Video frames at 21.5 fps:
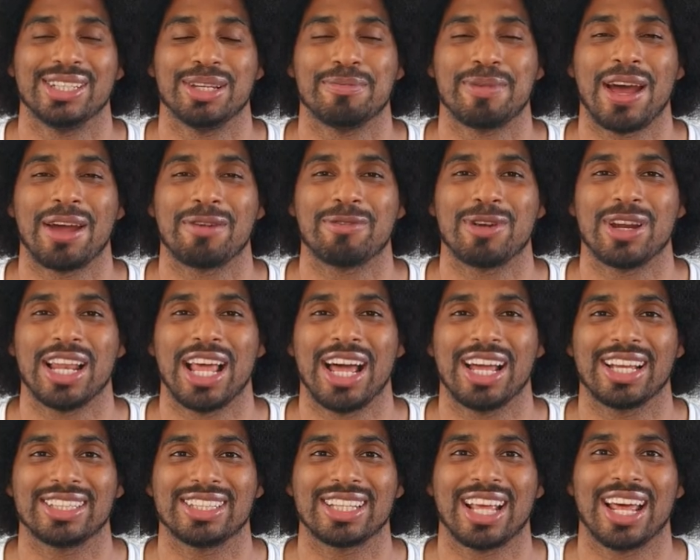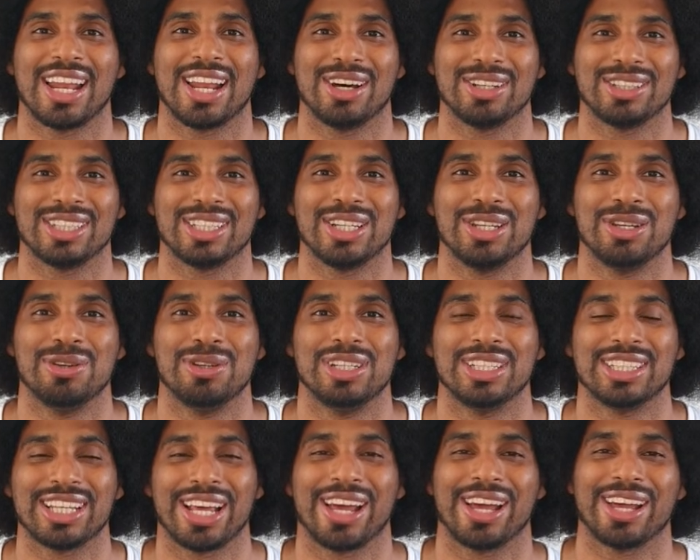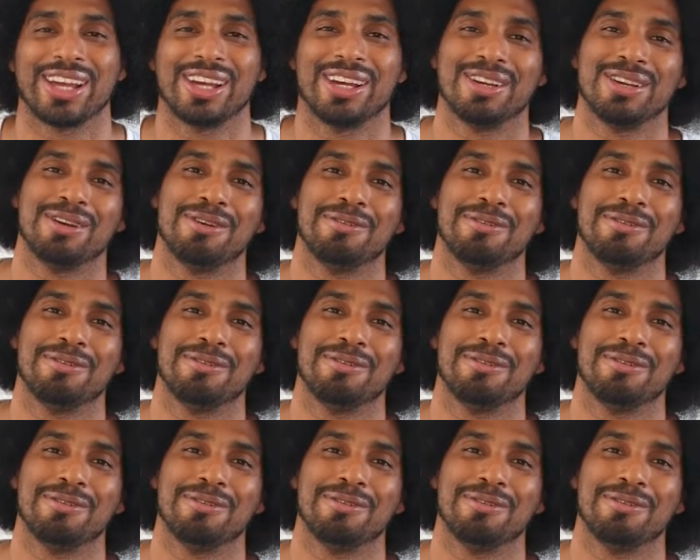Sit back, relax, and I'll see you in a sec.